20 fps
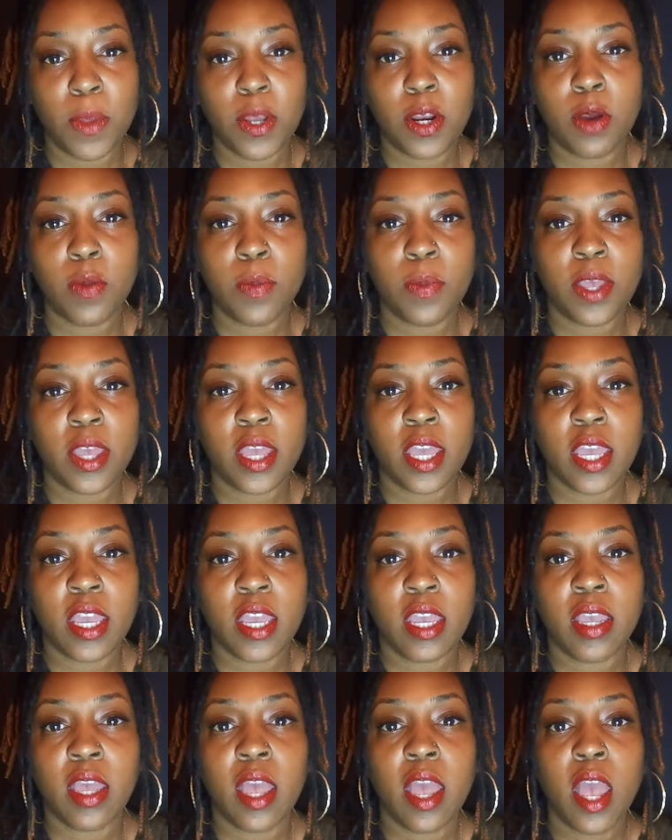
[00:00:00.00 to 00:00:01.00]
open
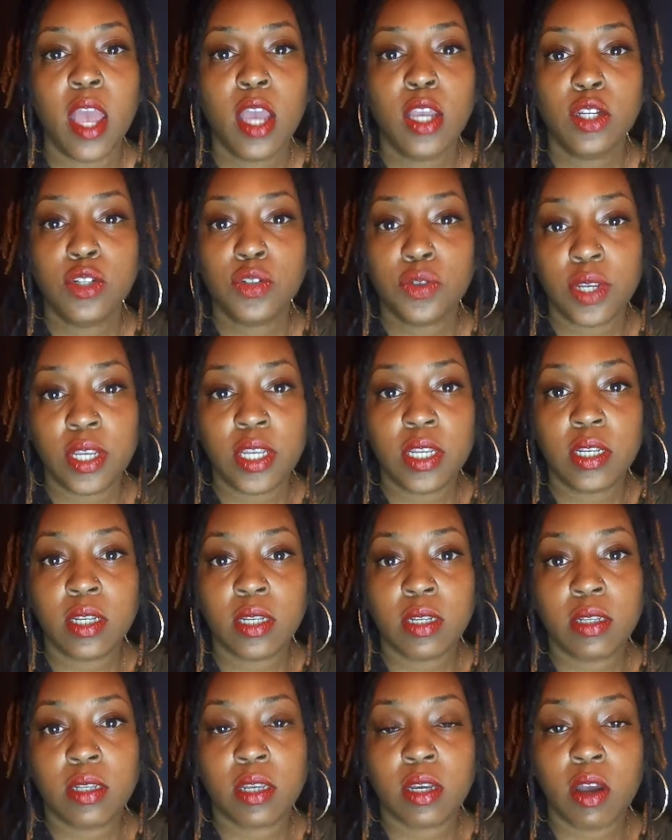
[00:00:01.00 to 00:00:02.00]
and drink
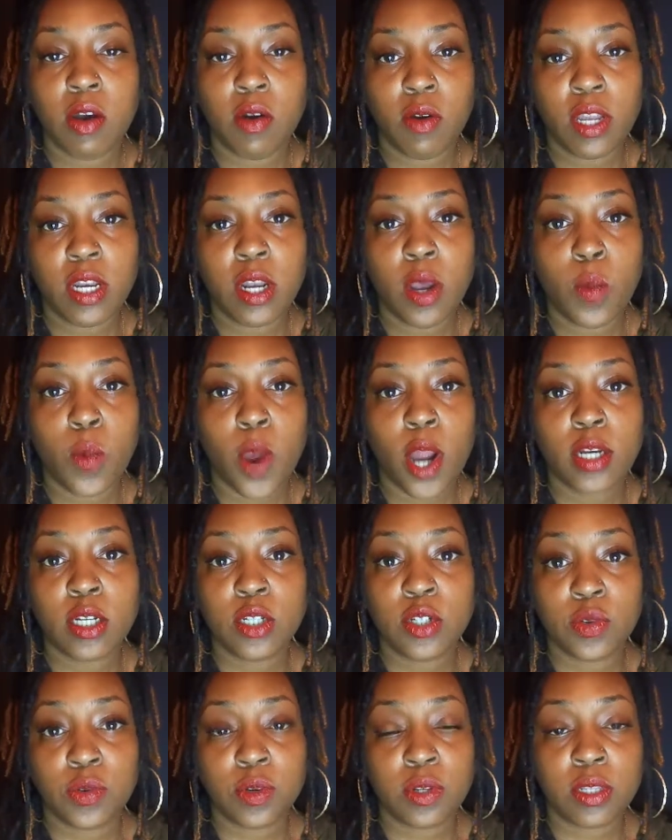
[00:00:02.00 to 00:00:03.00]
the coconut water
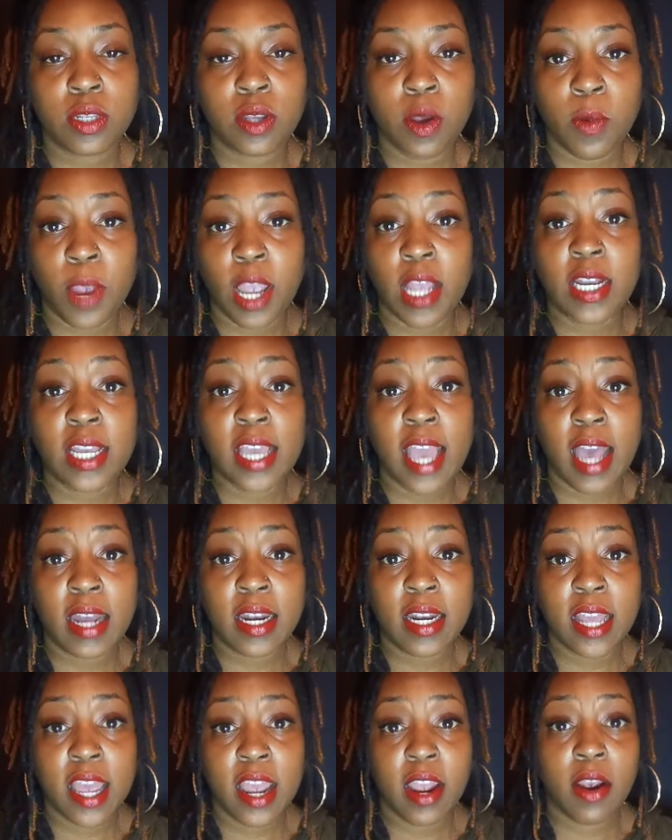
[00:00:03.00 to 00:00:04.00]
directly out
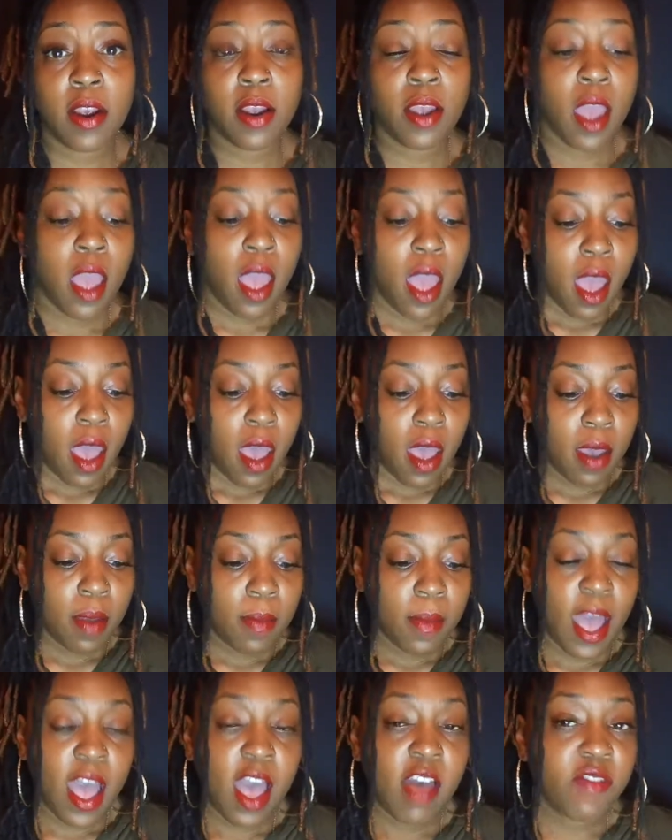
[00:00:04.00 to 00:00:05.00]
of there.
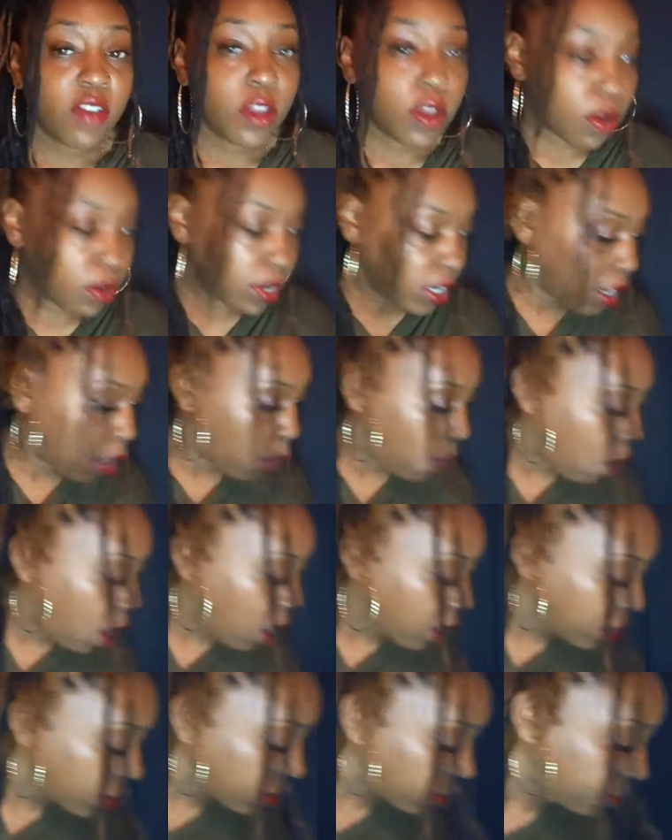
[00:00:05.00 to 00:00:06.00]
I have a coconut
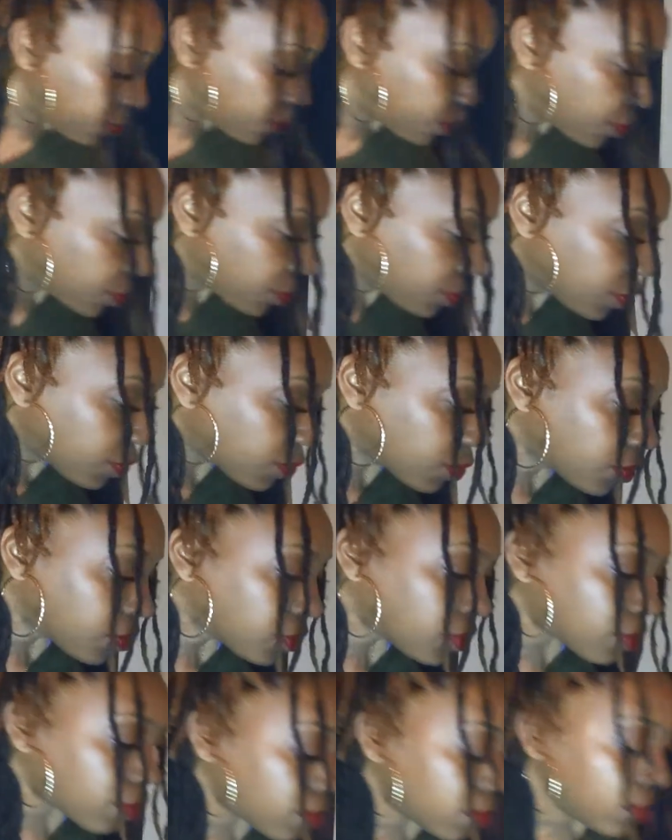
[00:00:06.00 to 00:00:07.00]
water
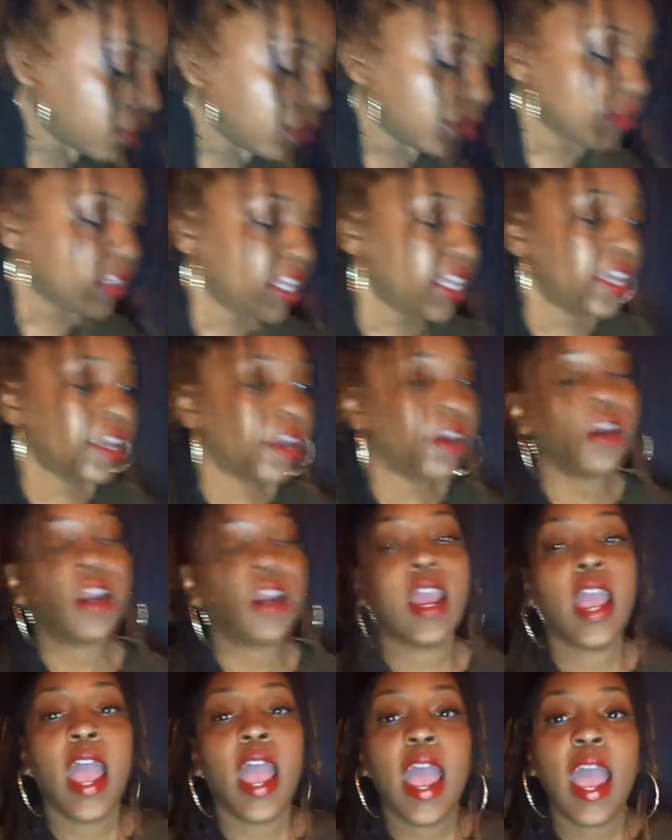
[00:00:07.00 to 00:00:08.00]

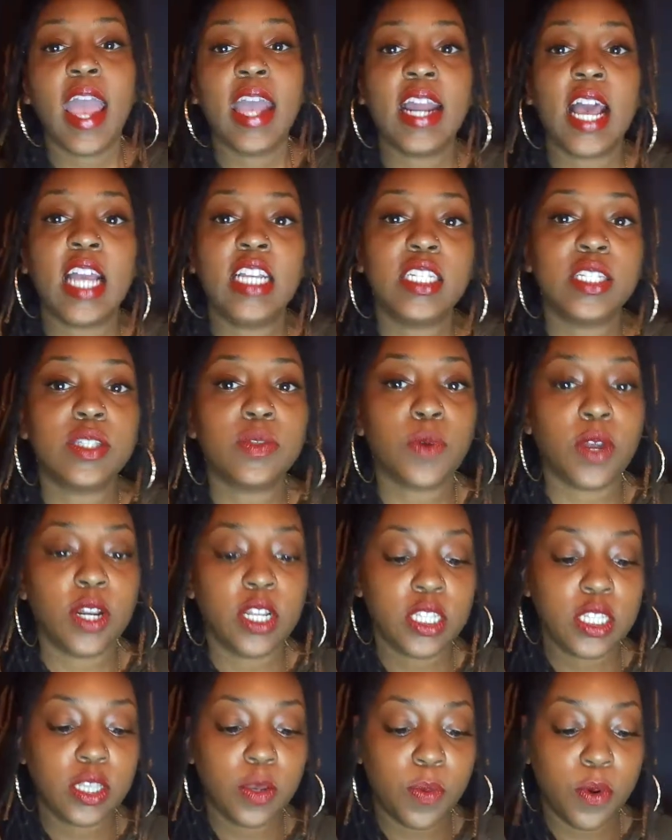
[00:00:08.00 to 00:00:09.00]
here, and I just
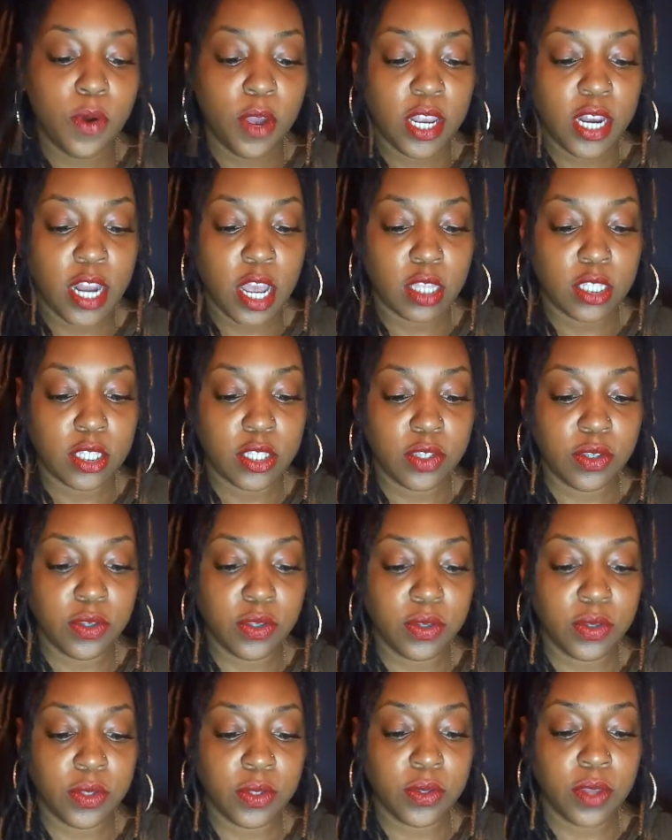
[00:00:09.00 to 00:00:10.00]
wanted to point out to
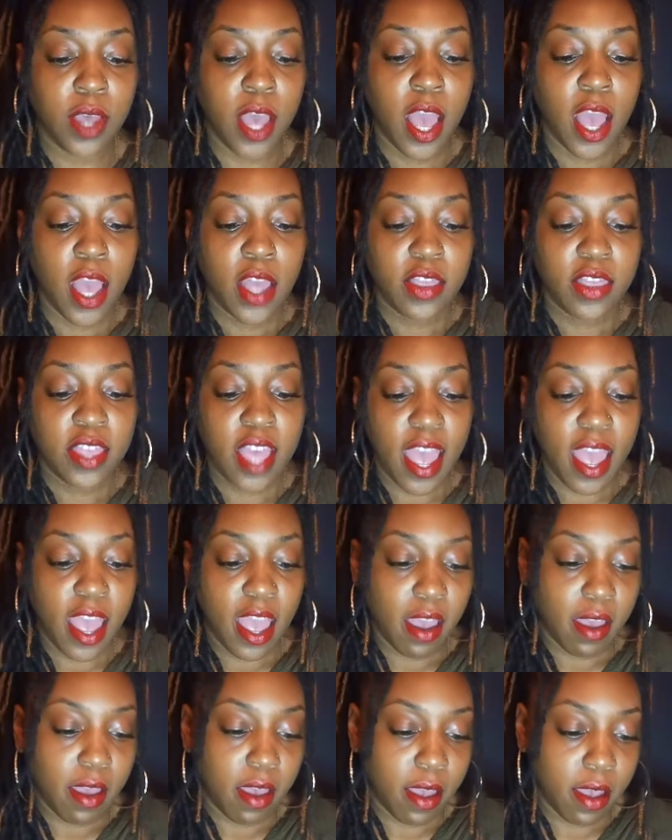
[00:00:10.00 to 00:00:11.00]
you that